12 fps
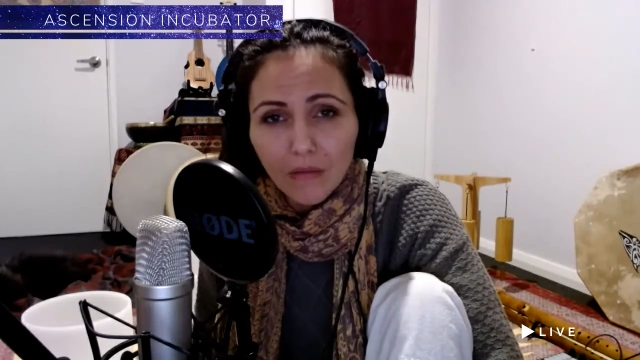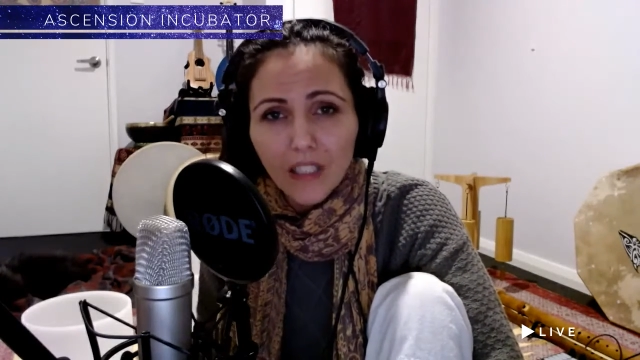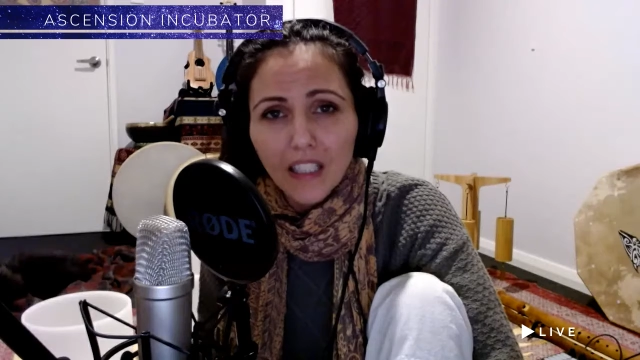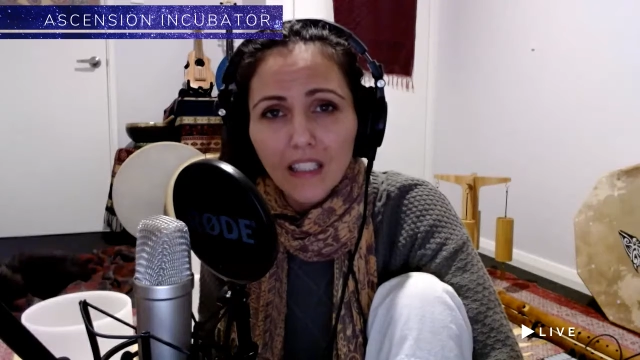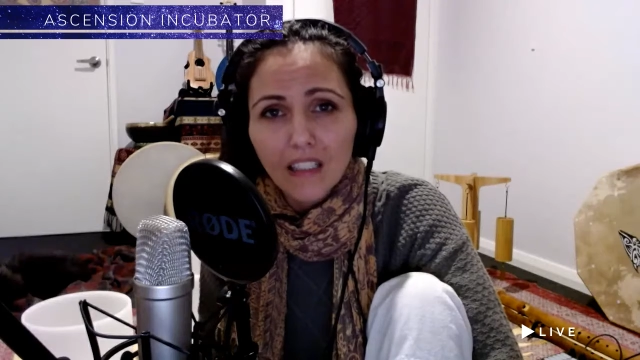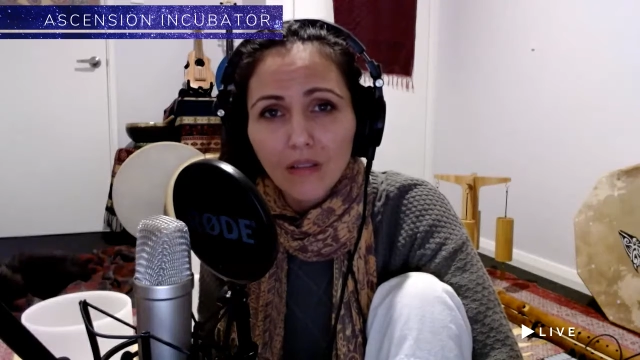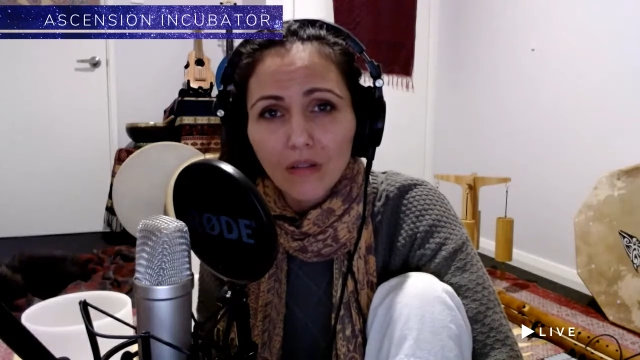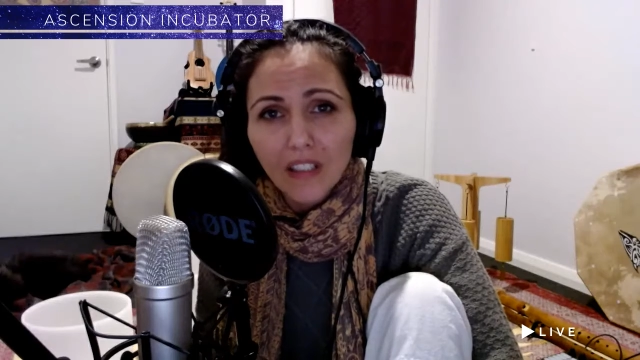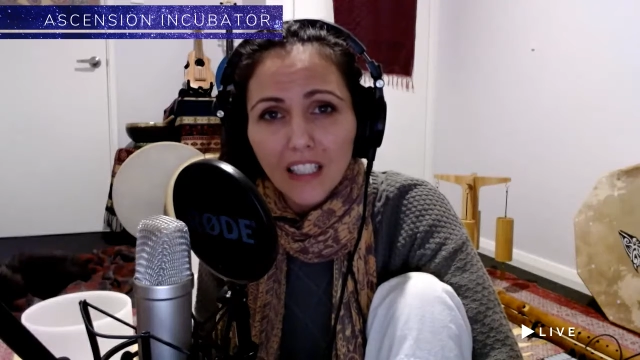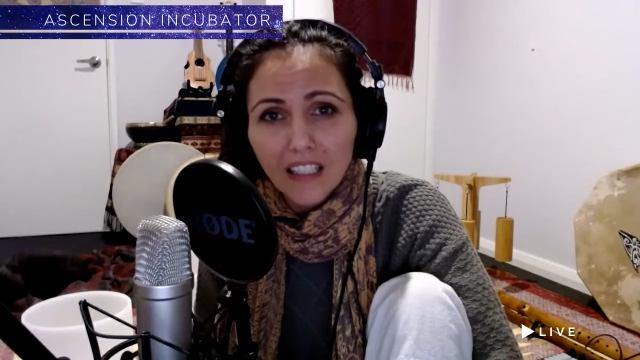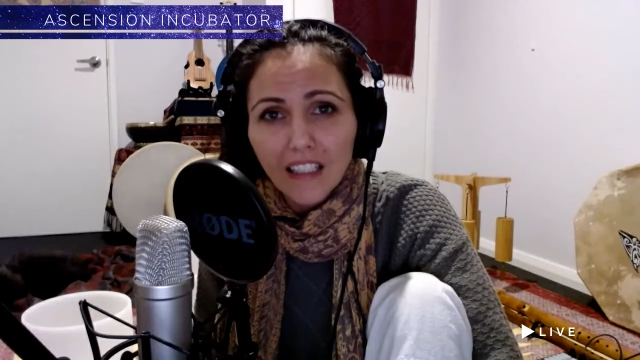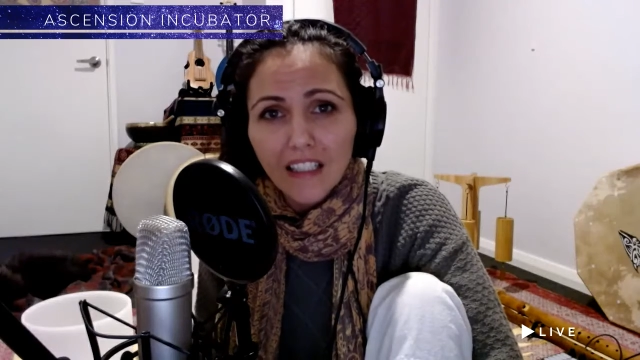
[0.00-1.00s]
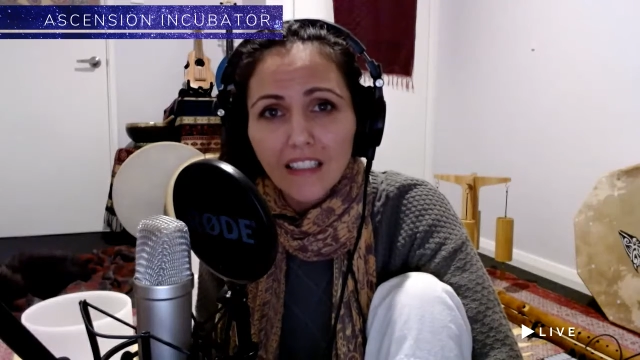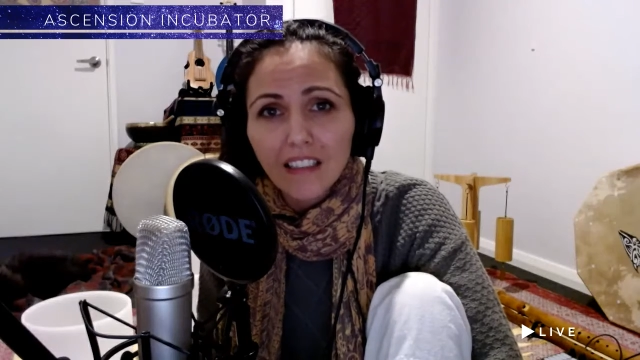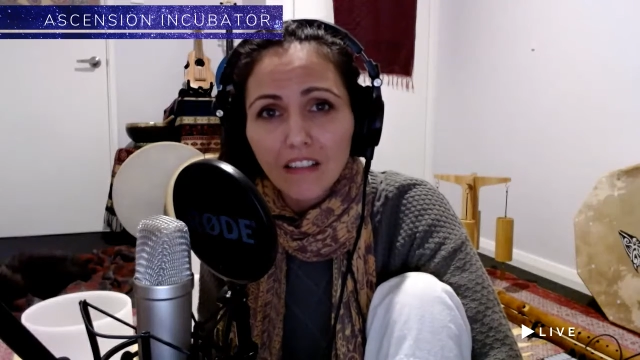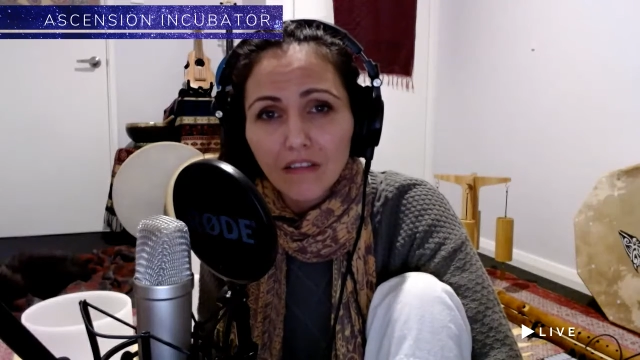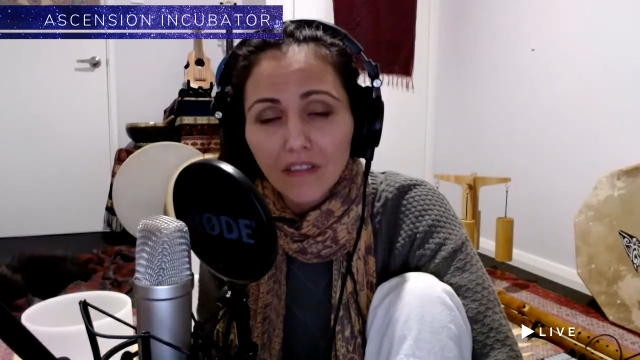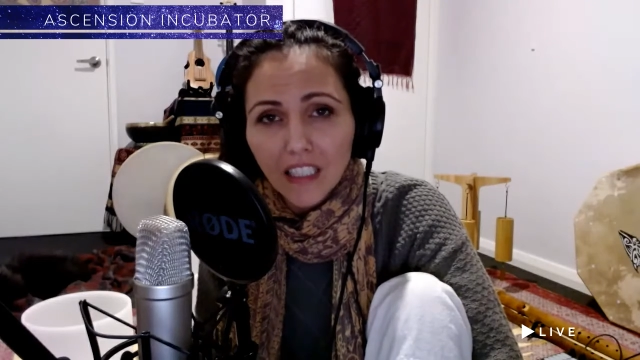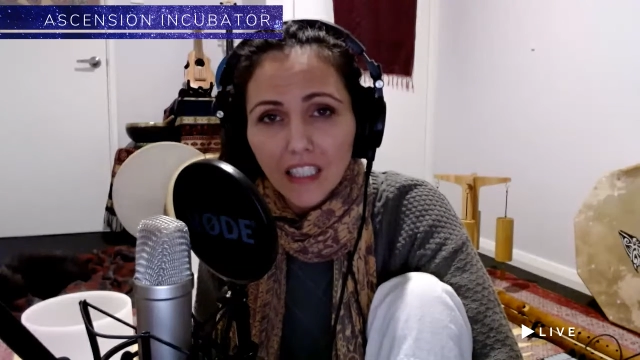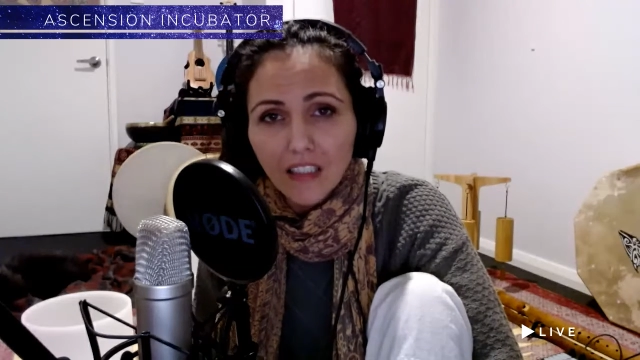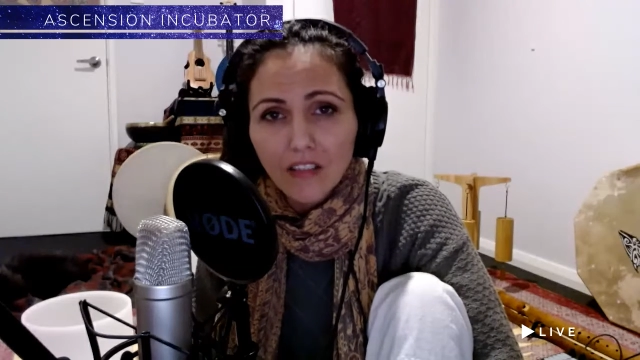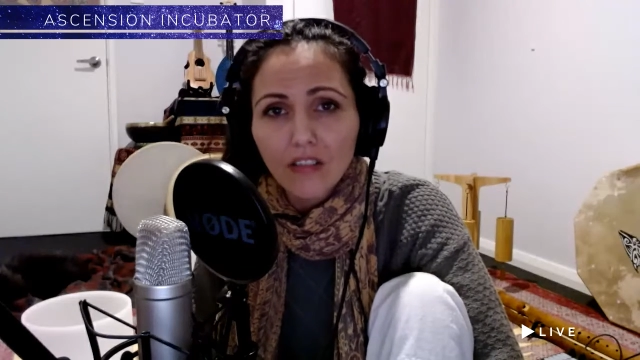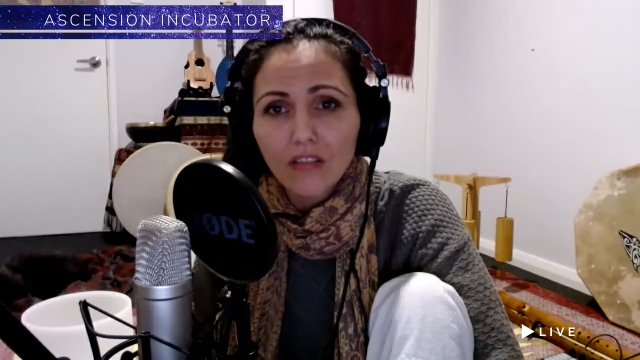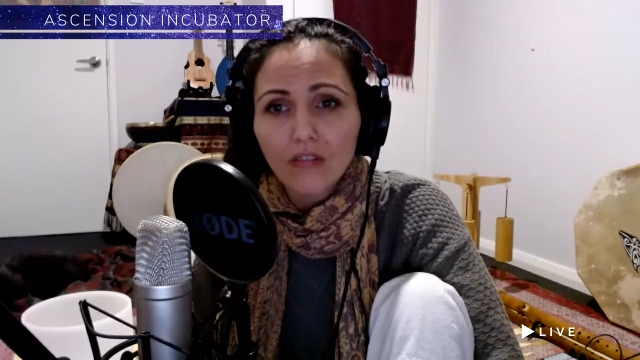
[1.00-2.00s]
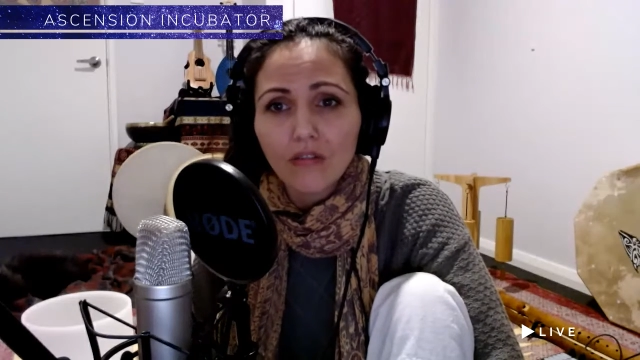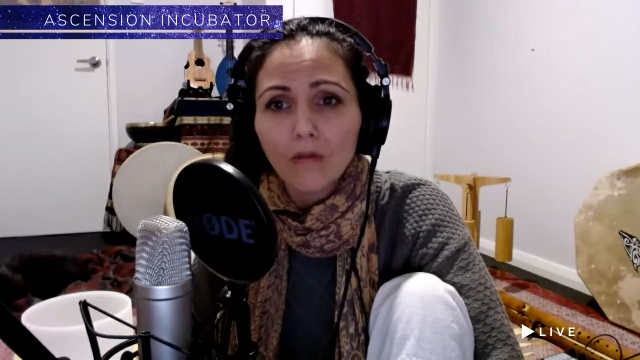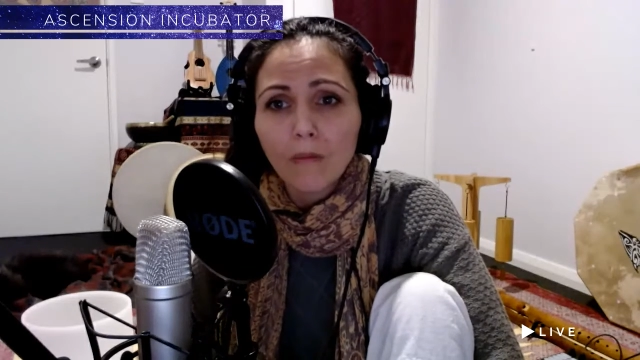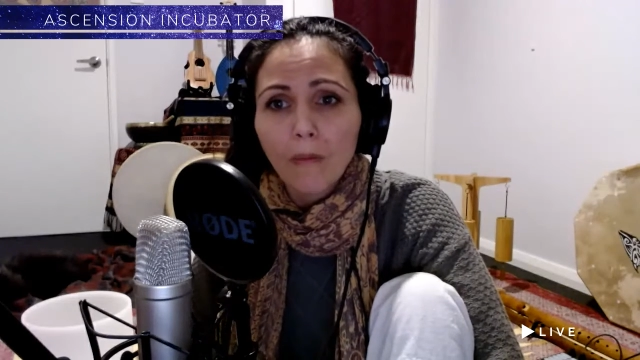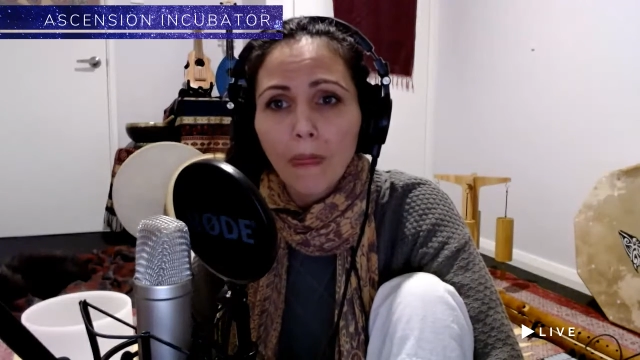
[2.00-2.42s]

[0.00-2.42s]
we are looking and delving into